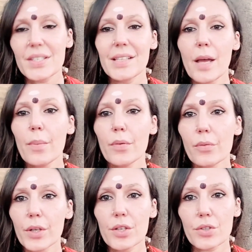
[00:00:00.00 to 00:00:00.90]
stamp
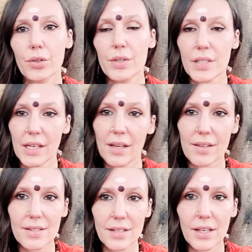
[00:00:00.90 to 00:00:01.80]
of reassurance that,
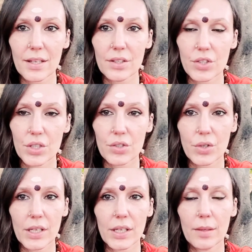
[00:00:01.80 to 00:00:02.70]
yes, see, she's
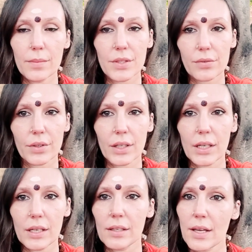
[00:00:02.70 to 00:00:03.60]
treating him
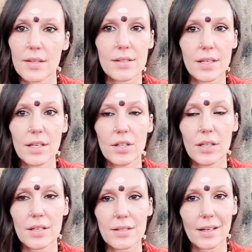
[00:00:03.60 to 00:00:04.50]
differently, and yes, see,
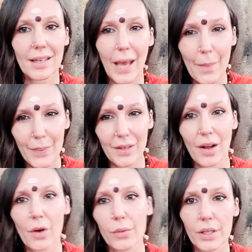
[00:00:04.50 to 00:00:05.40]
there's a gap in
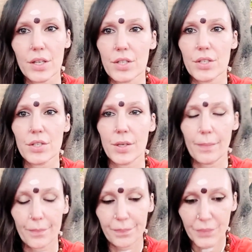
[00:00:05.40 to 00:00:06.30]
our
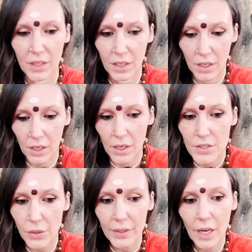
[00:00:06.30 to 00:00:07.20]
relationship.
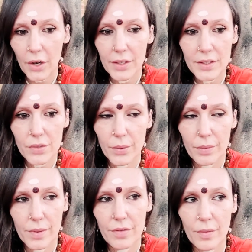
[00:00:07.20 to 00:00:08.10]
So I carried this
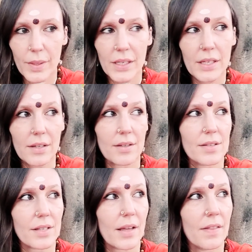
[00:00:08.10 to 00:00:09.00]
with me for many
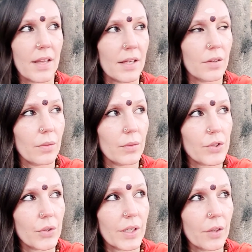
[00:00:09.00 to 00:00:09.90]
years, and then
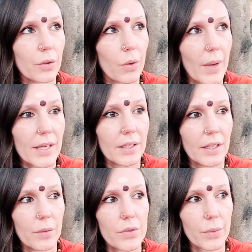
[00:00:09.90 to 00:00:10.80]
during Inner
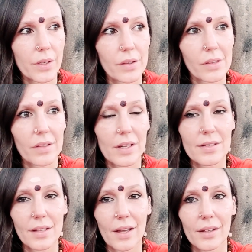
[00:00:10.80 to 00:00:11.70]
Awakening, it was one of the
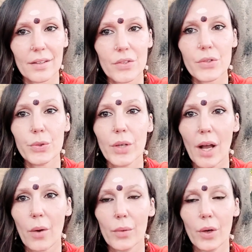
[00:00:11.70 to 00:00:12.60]
things that stood
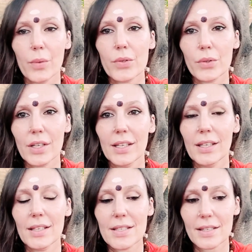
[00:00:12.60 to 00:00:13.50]
out when I was looking
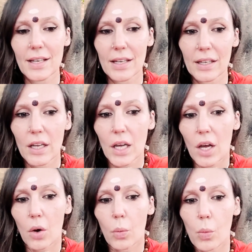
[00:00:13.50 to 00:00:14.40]
in and seeing,
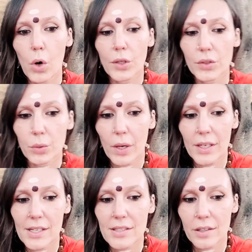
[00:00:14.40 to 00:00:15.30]
what do I
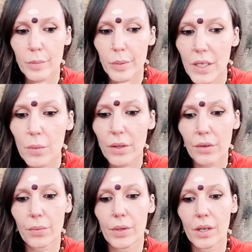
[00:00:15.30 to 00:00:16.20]
need to complete
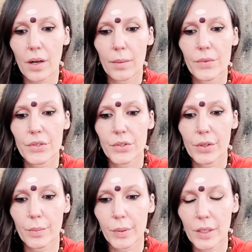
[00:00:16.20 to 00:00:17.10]
with when it comes to
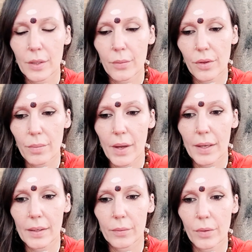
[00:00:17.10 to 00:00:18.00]
completing with
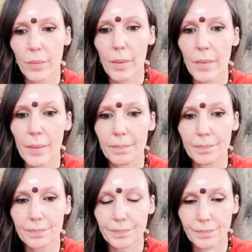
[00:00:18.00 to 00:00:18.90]
my mum.
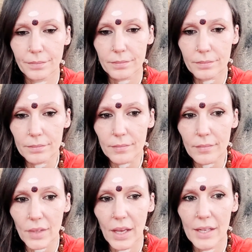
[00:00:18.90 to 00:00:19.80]

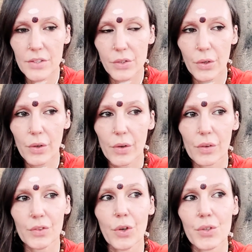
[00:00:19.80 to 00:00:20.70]
And so
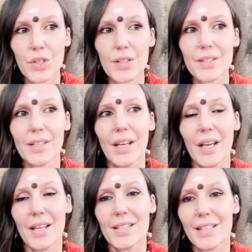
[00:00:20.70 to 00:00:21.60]
not just,
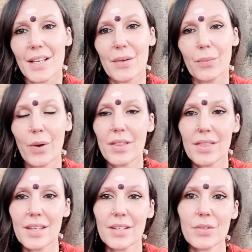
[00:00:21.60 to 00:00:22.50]
see, one
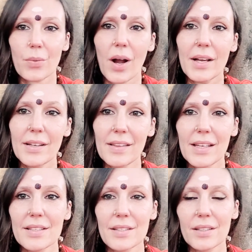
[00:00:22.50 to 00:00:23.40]
thing is writing
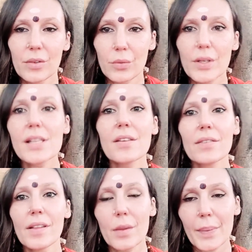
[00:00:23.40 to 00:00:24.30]
the incident,
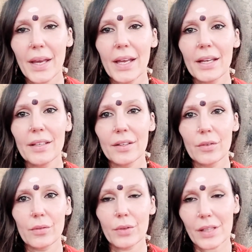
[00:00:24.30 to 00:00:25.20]
reliving the pain
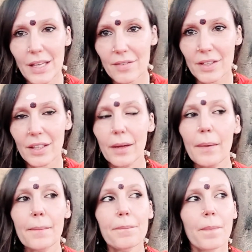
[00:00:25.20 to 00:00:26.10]
and relieving it,